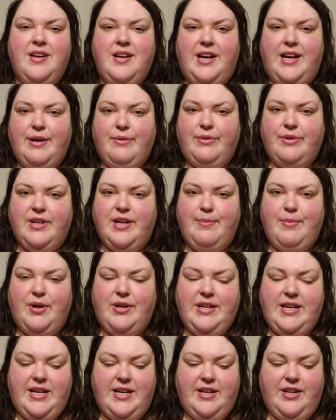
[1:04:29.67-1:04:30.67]
I will come
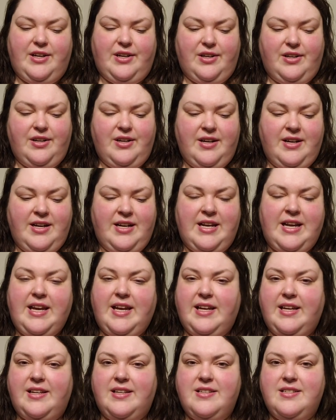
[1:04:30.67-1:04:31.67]
on here
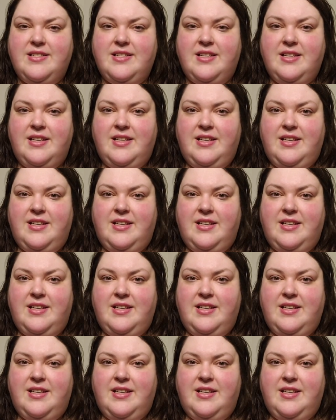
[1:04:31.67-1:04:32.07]
and